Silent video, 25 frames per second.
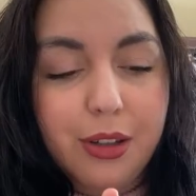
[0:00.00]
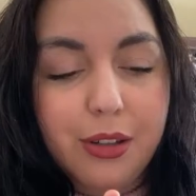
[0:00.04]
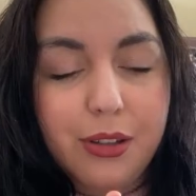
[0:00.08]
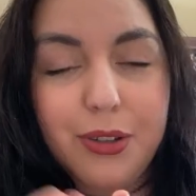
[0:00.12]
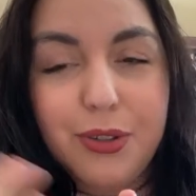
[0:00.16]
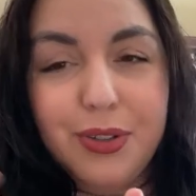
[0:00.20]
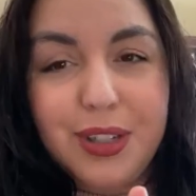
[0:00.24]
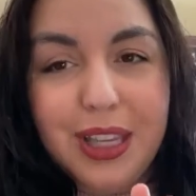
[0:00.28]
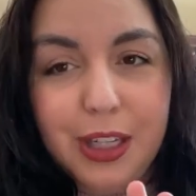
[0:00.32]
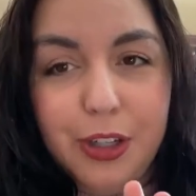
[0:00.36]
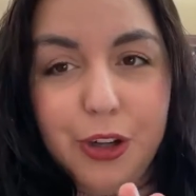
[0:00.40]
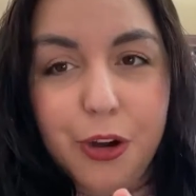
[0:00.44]

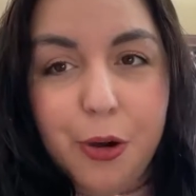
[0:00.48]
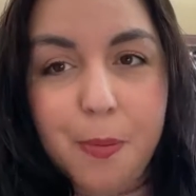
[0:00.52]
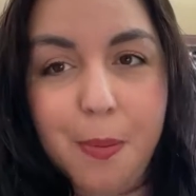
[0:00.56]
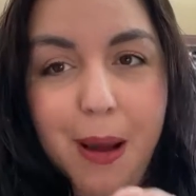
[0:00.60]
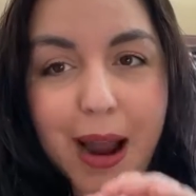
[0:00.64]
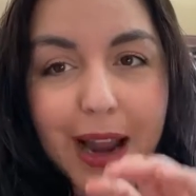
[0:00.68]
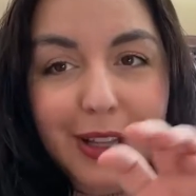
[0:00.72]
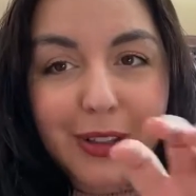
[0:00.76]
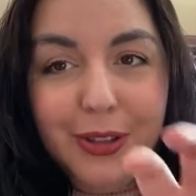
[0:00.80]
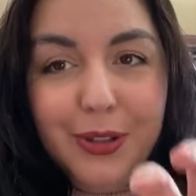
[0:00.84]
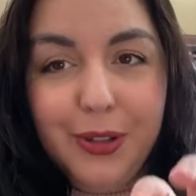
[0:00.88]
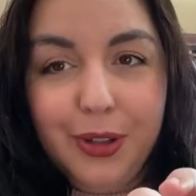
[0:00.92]
using your
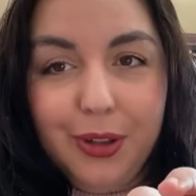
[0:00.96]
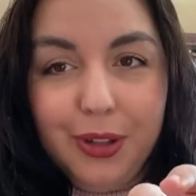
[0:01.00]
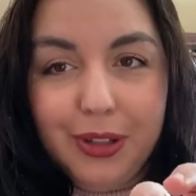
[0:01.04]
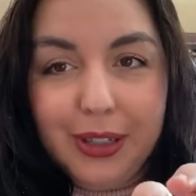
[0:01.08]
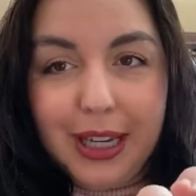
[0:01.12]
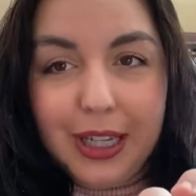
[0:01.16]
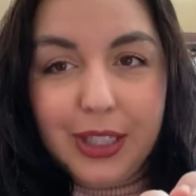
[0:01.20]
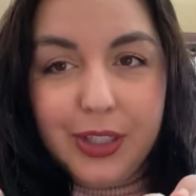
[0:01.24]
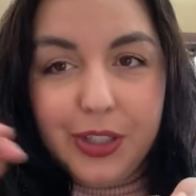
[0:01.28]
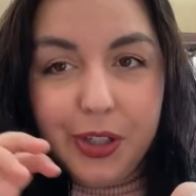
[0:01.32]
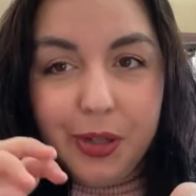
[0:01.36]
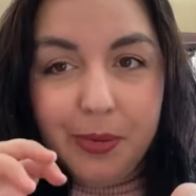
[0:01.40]
mind to
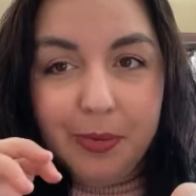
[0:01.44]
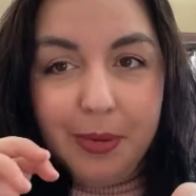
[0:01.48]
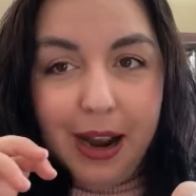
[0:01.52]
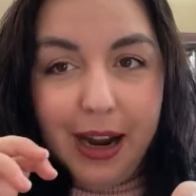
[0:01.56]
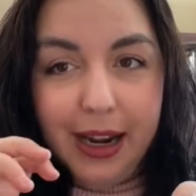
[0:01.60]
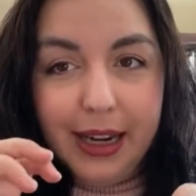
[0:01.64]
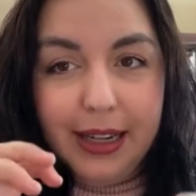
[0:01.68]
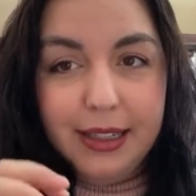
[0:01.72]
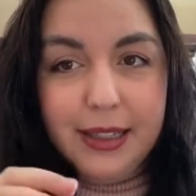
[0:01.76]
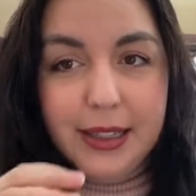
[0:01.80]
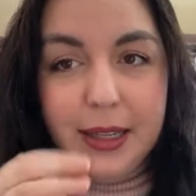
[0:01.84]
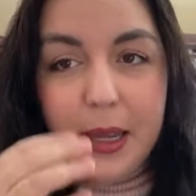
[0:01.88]
look at your
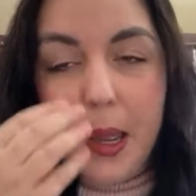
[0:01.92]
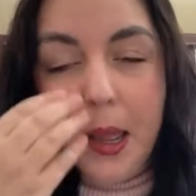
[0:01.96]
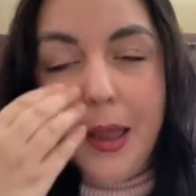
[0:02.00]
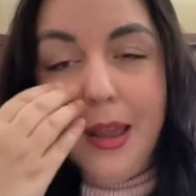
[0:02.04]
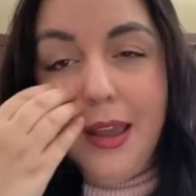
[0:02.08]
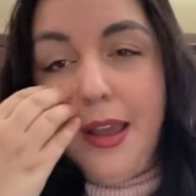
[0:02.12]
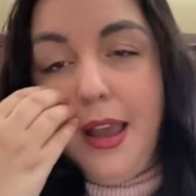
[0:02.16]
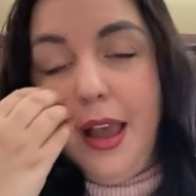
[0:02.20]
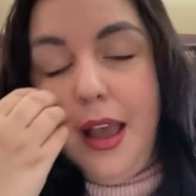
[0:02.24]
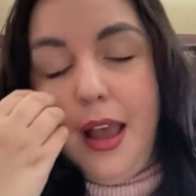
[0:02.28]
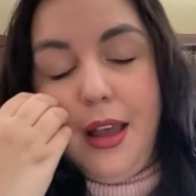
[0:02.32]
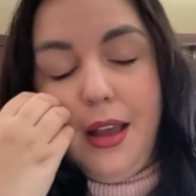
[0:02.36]
mind.
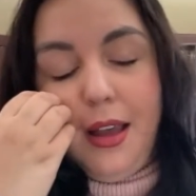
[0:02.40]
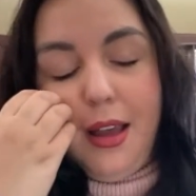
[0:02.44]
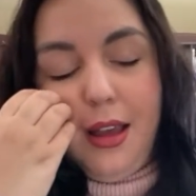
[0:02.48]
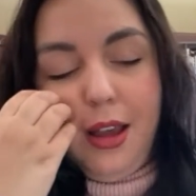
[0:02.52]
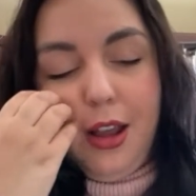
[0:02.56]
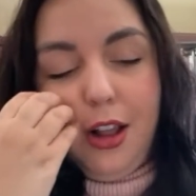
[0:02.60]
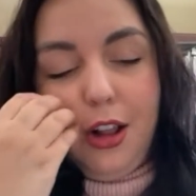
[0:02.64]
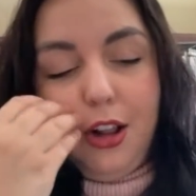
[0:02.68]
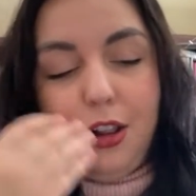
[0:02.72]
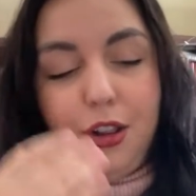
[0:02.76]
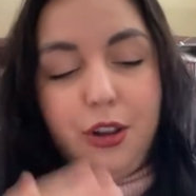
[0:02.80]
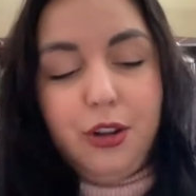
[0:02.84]

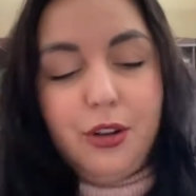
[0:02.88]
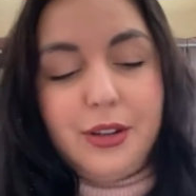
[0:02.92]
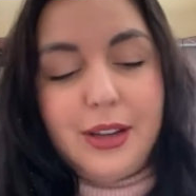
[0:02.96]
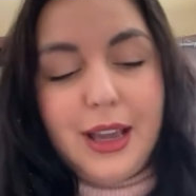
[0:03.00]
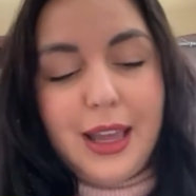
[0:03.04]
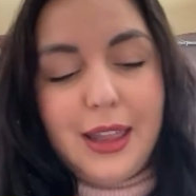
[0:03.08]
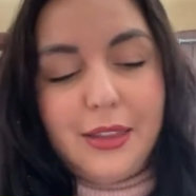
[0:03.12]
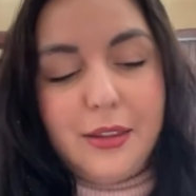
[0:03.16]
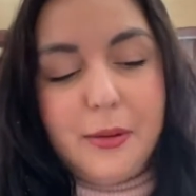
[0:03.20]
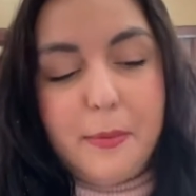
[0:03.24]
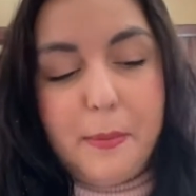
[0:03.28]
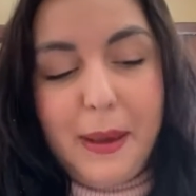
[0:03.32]
Look
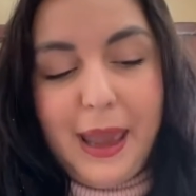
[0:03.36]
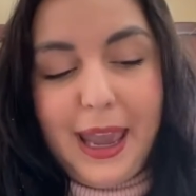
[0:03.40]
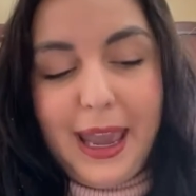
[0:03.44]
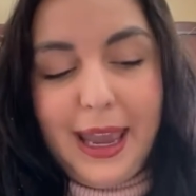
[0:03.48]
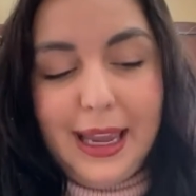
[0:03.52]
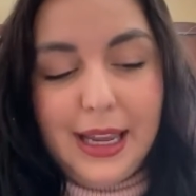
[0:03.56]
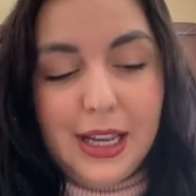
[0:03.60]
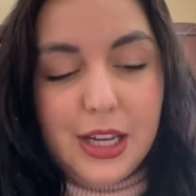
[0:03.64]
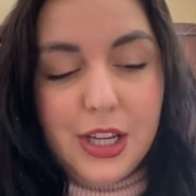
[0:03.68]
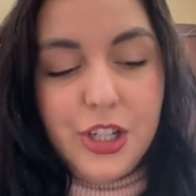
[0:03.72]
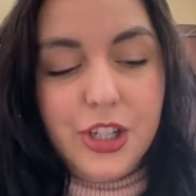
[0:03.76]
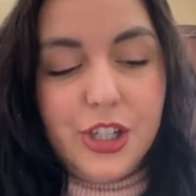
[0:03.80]
at the
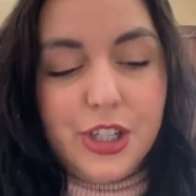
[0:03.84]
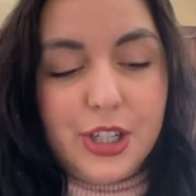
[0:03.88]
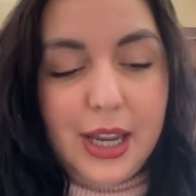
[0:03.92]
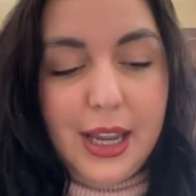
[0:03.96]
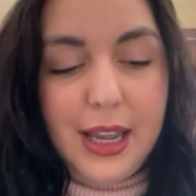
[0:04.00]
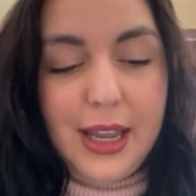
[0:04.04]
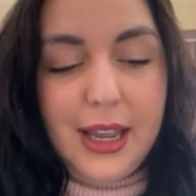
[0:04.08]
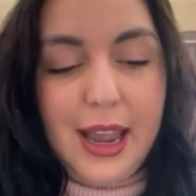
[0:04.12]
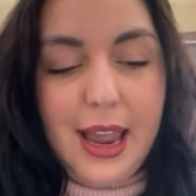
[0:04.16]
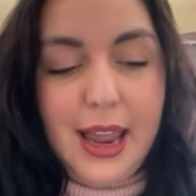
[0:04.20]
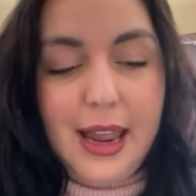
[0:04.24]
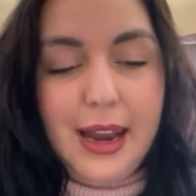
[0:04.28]
page
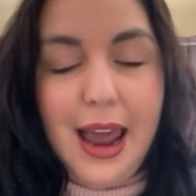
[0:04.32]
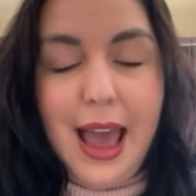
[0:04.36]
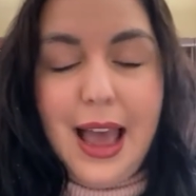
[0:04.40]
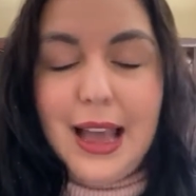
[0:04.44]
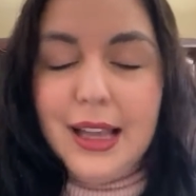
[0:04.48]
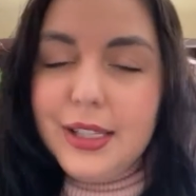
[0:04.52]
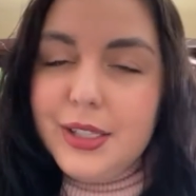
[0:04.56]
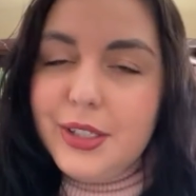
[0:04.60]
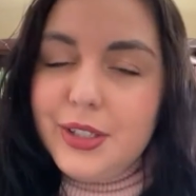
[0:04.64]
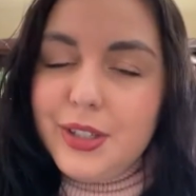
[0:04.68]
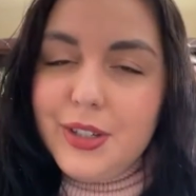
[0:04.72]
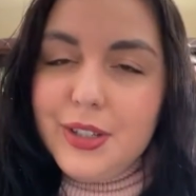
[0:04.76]
and
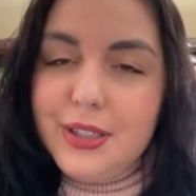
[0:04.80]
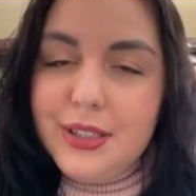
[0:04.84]
ask